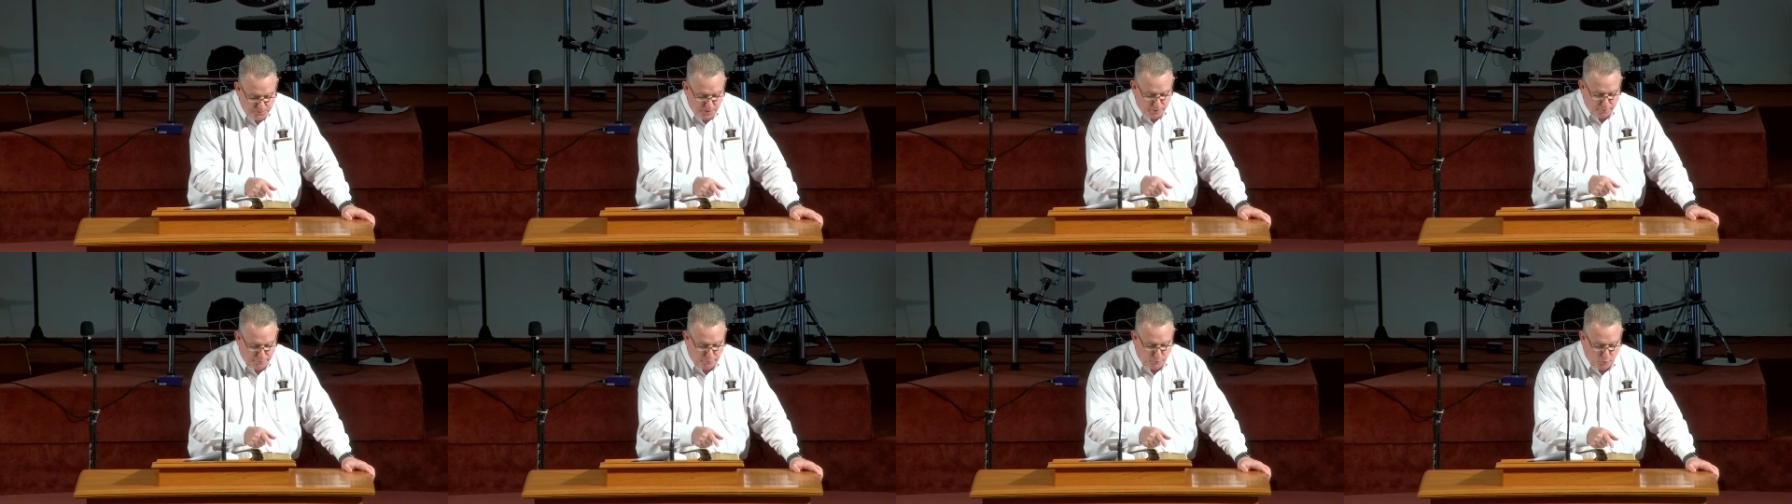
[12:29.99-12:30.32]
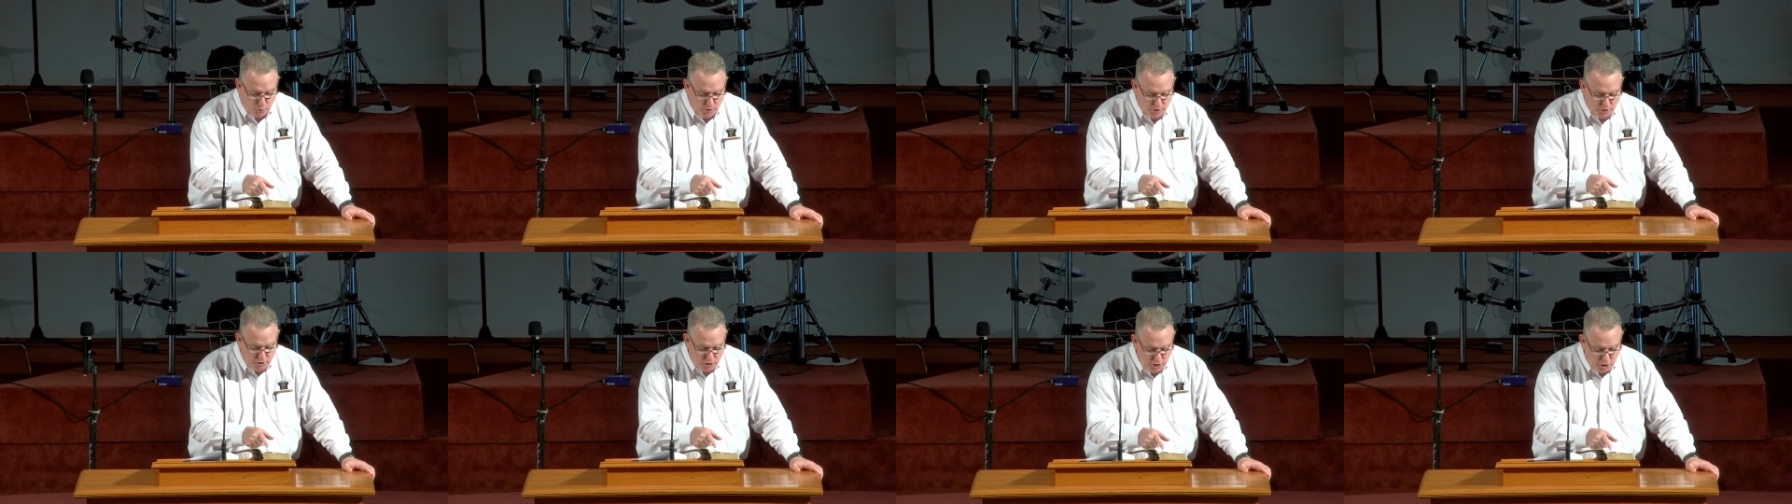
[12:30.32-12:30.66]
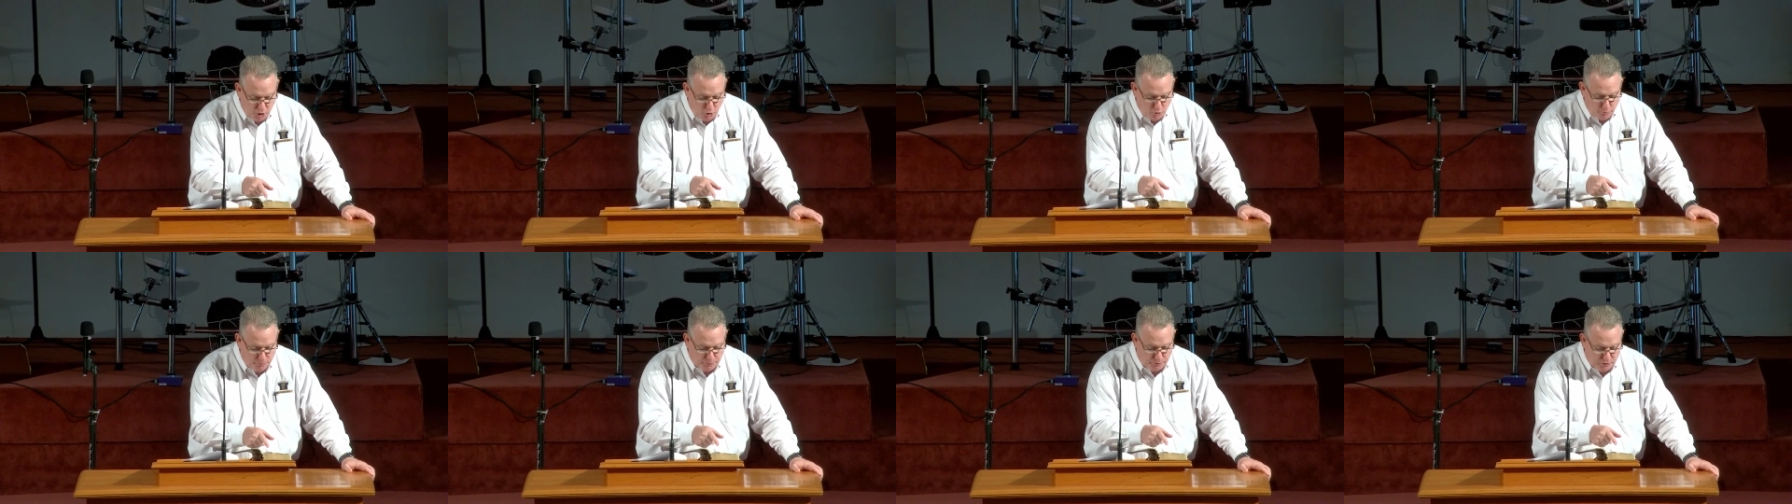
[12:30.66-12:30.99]
for
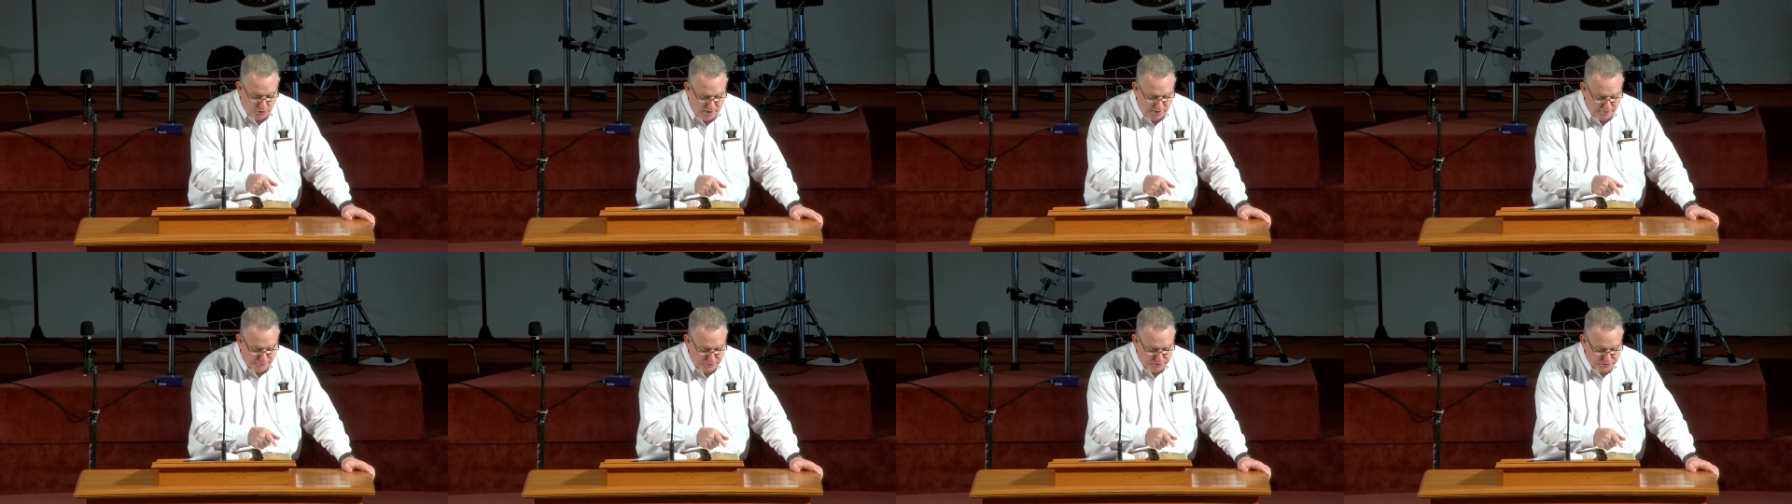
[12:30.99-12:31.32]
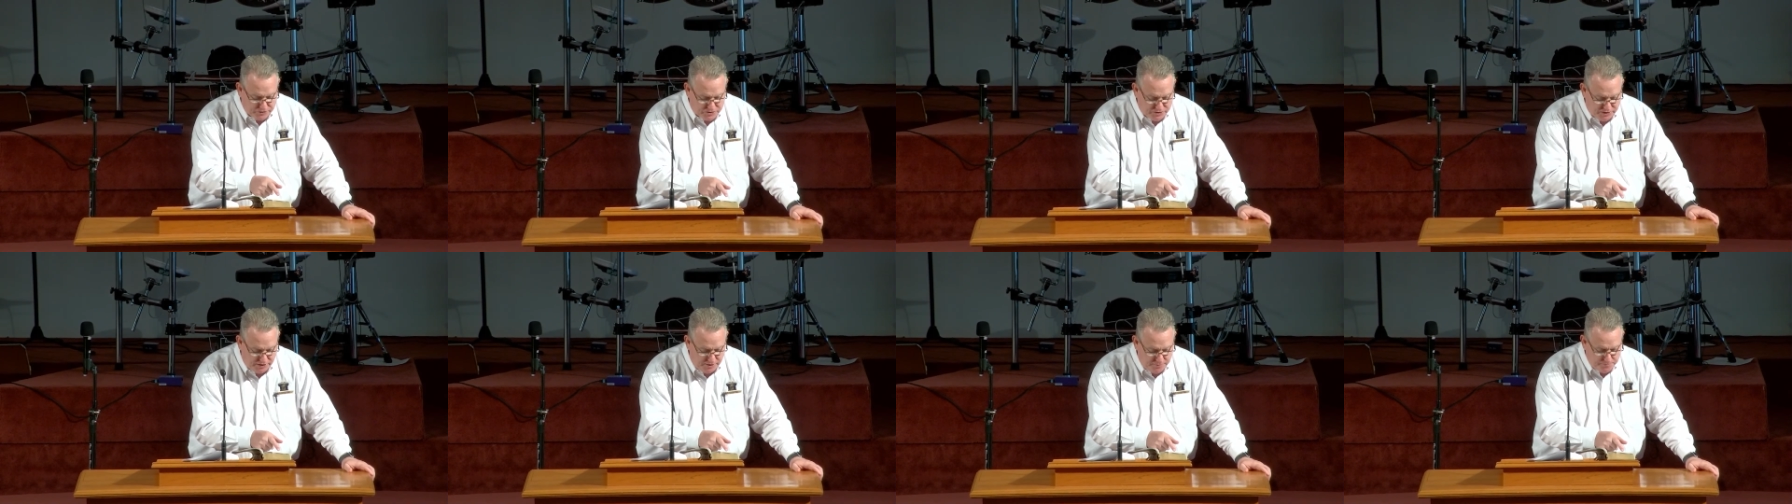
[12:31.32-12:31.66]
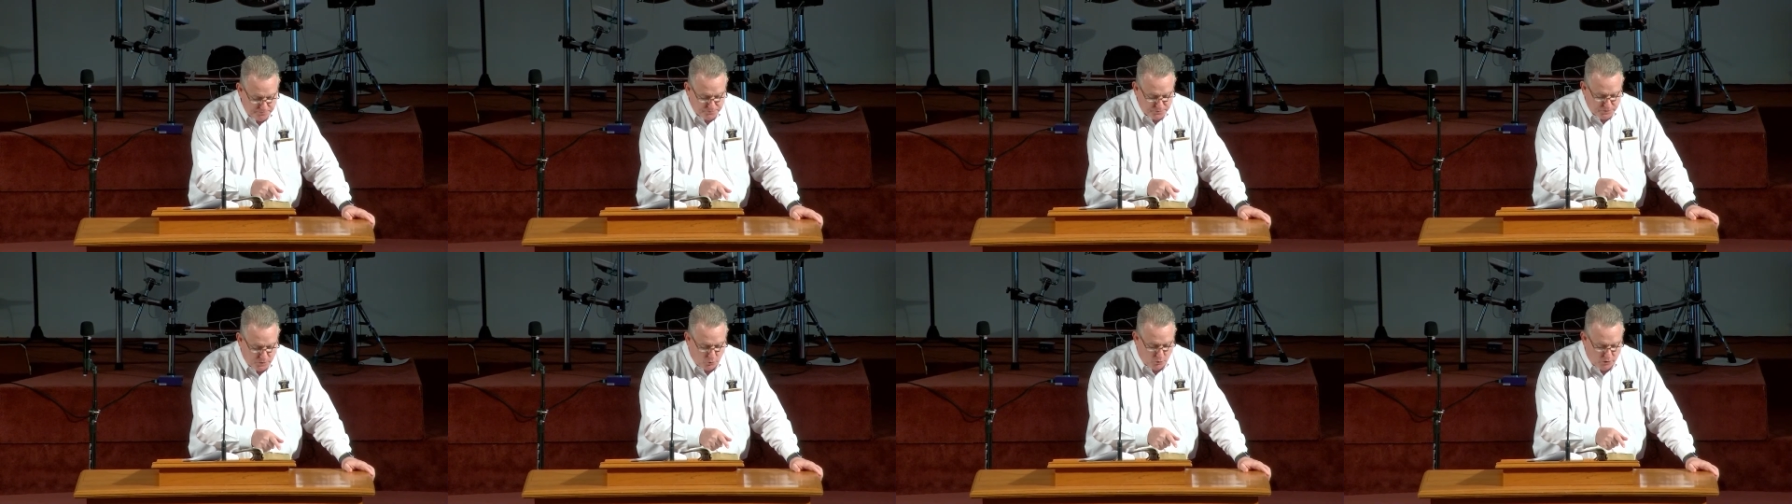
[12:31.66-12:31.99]
no prophecy
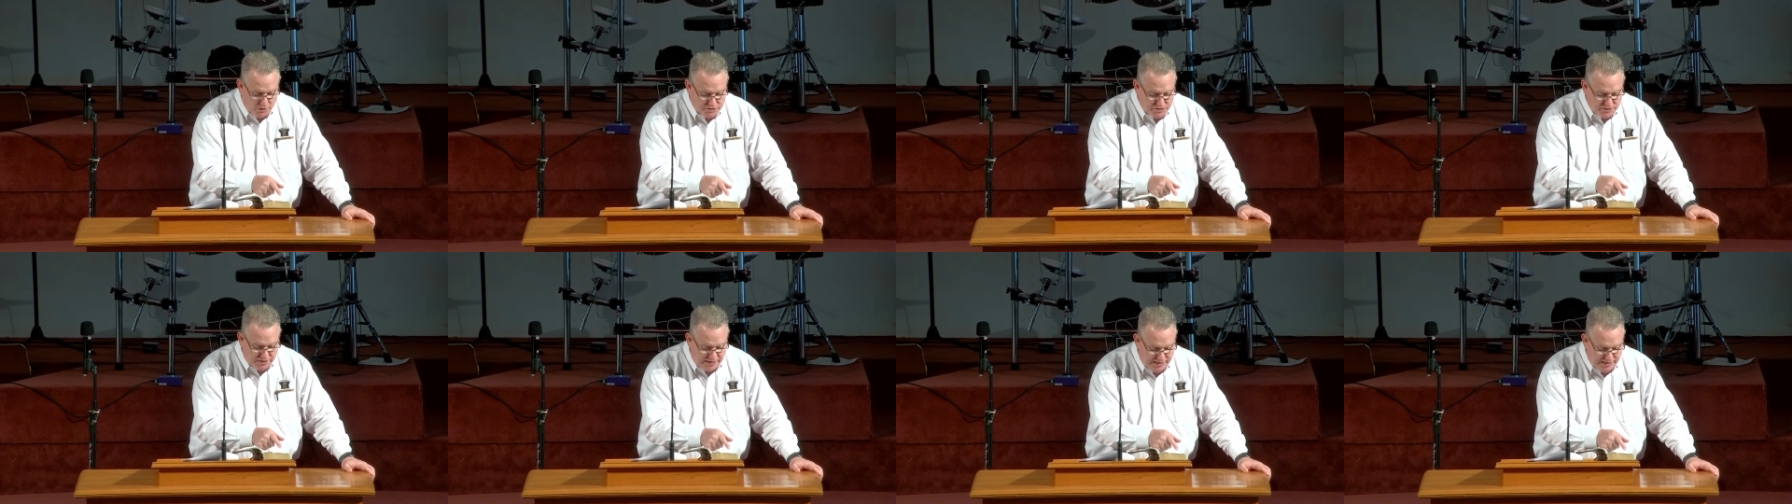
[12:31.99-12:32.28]
was